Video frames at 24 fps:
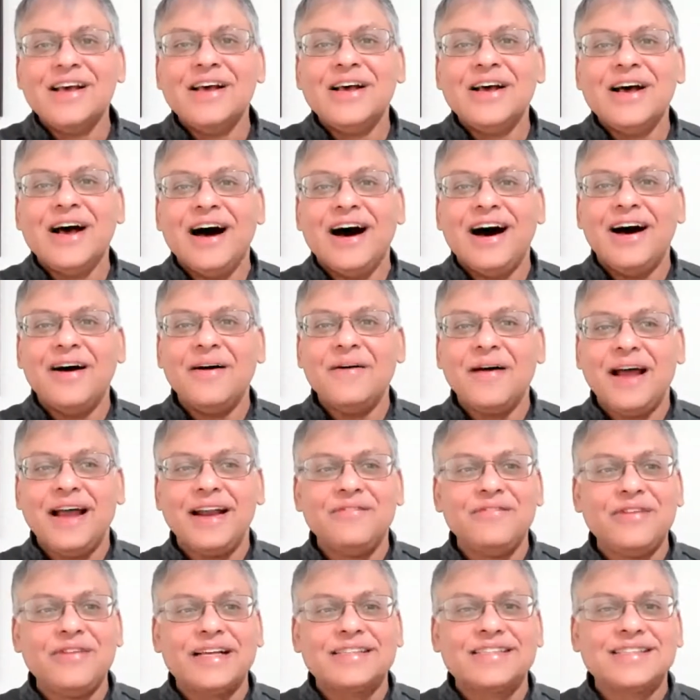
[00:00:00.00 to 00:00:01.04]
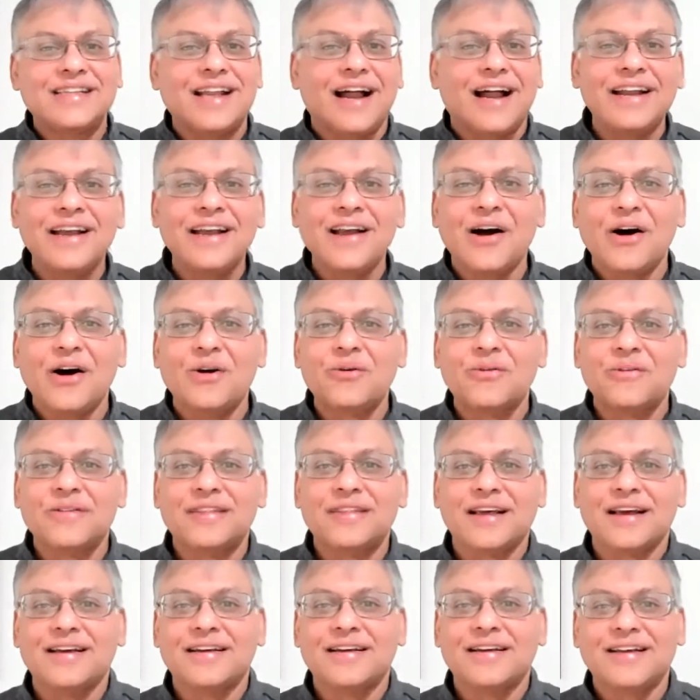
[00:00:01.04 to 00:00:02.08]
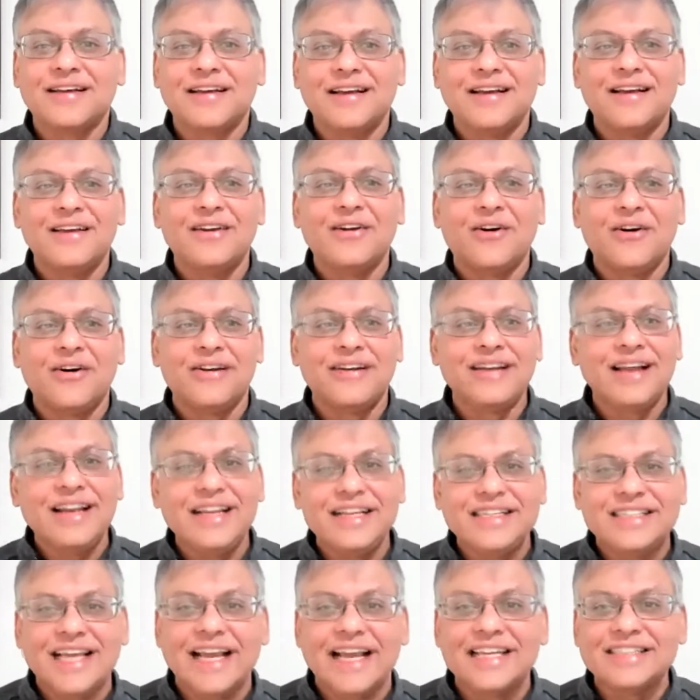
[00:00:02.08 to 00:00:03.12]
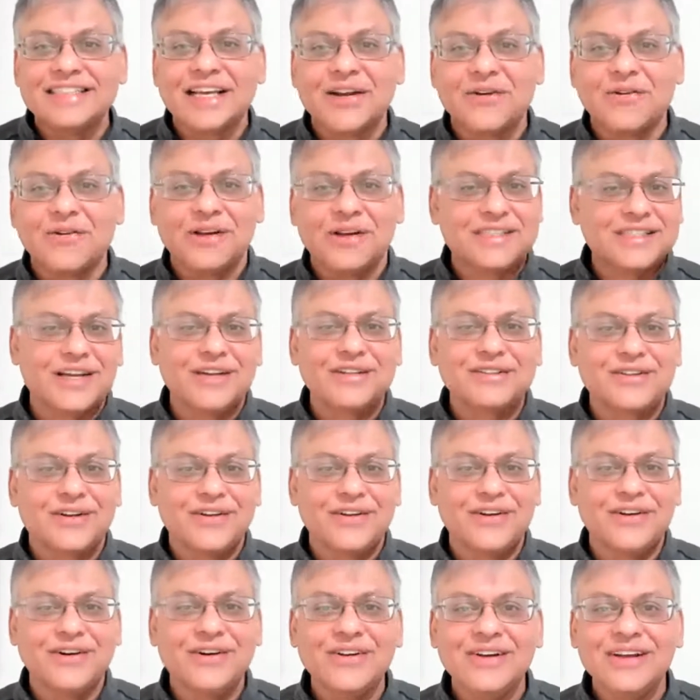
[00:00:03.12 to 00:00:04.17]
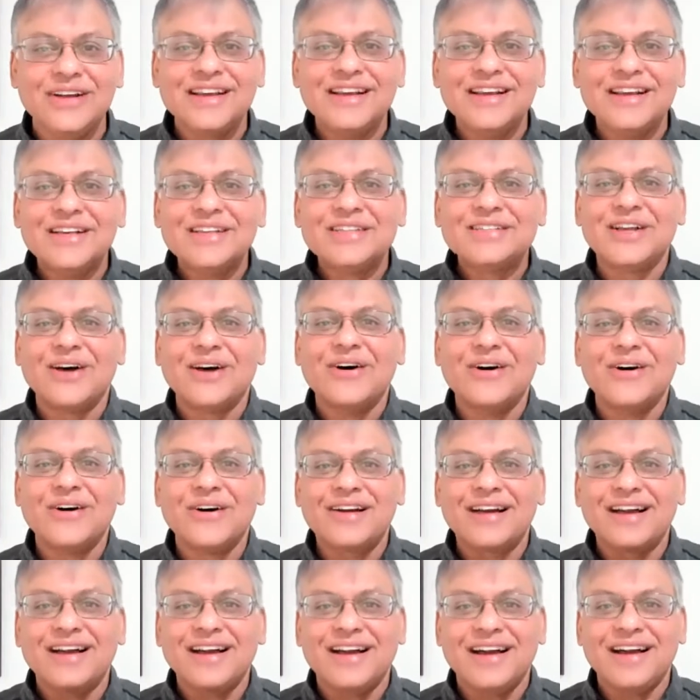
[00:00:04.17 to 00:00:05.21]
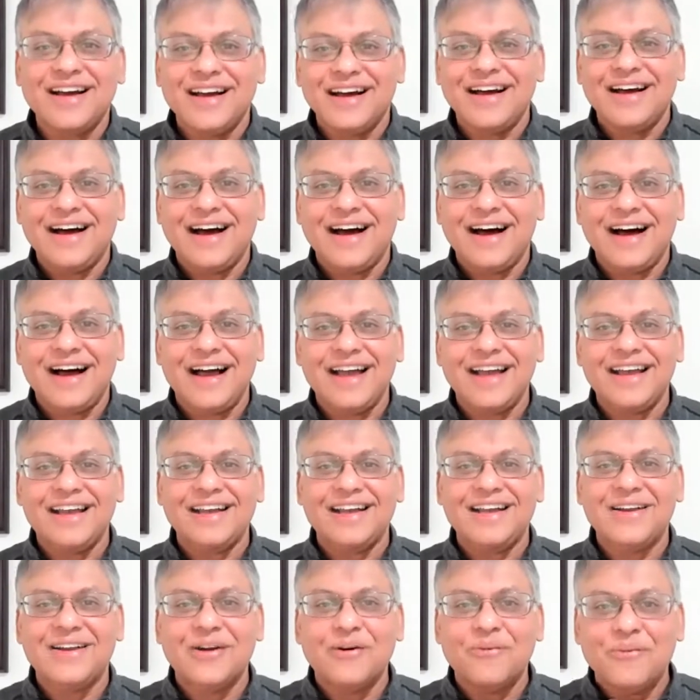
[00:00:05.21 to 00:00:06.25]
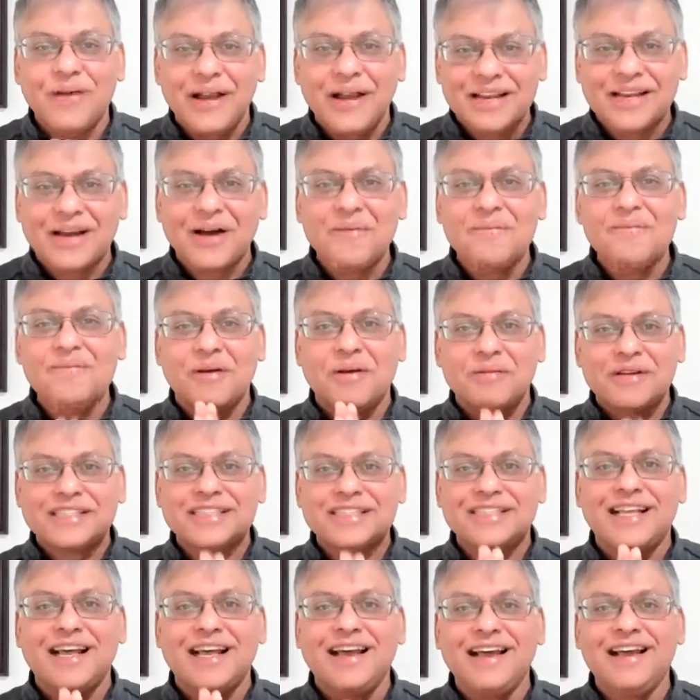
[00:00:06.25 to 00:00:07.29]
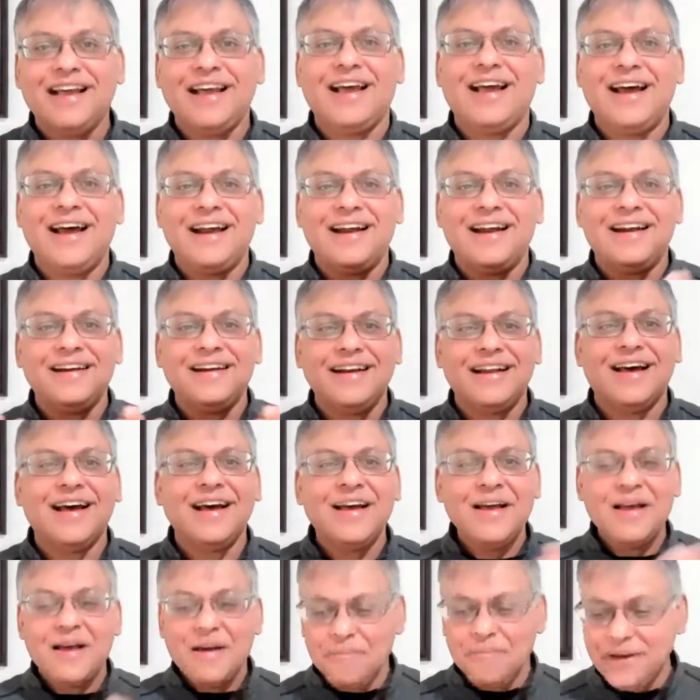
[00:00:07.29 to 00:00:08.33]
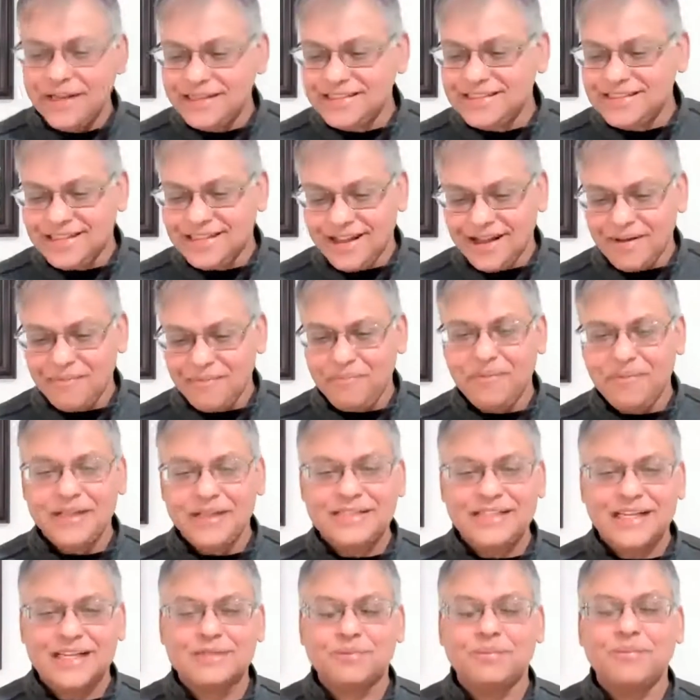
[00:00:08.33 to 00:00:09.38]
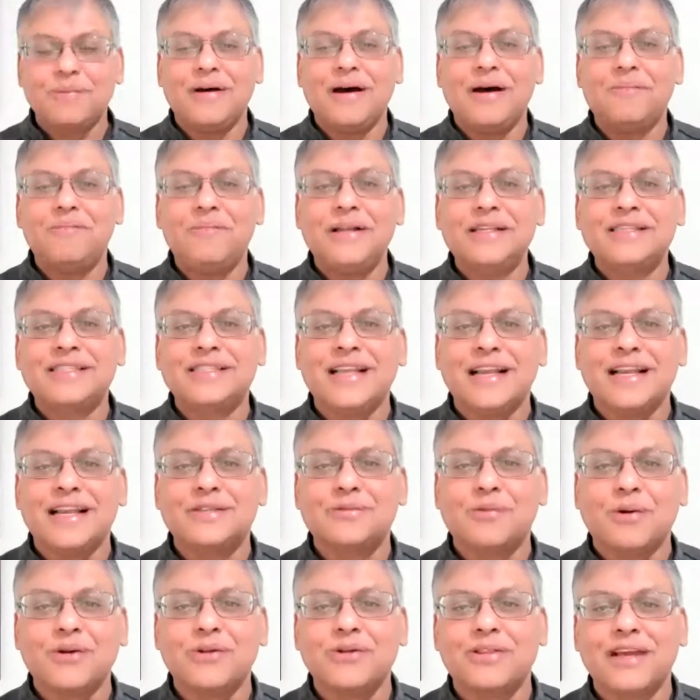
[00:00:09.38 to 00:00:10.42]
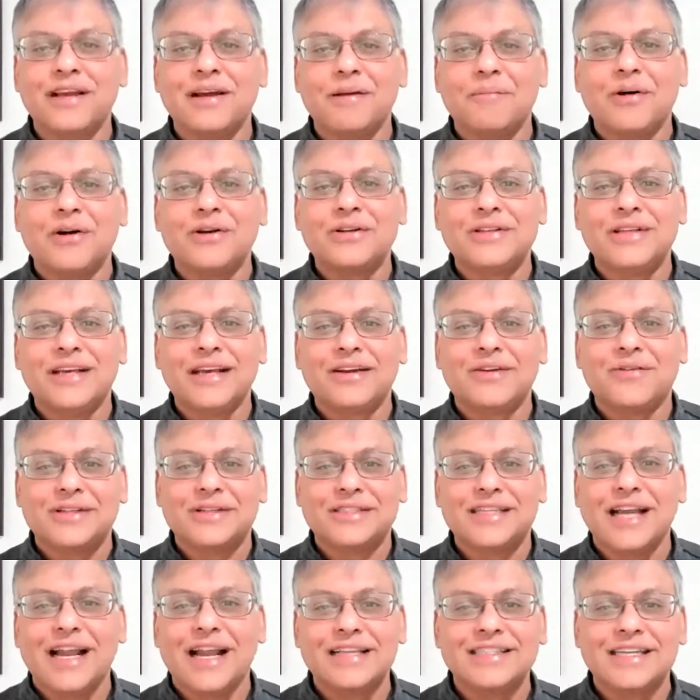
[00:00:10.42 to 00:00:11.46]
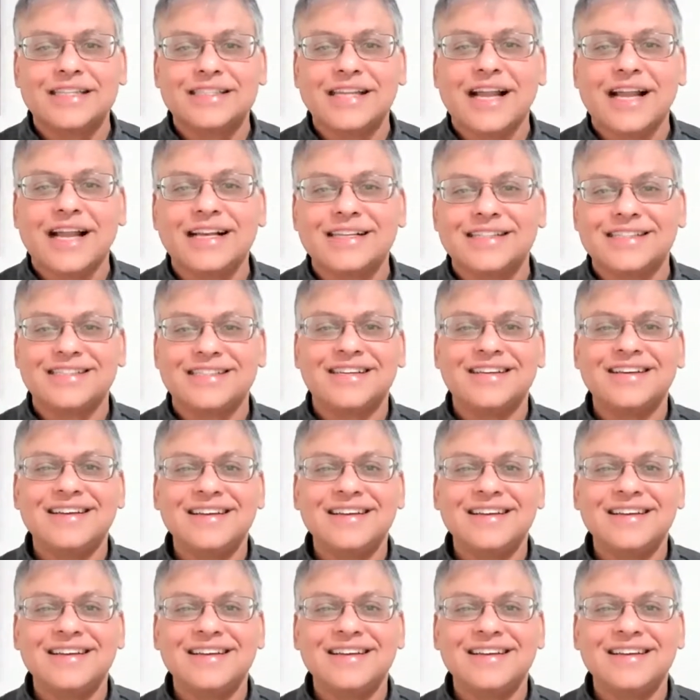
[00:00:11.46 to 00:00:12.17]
and we are starting out with a really challenging questions for you. So welcome, namaste, and please tell us what you think about the question I just asked.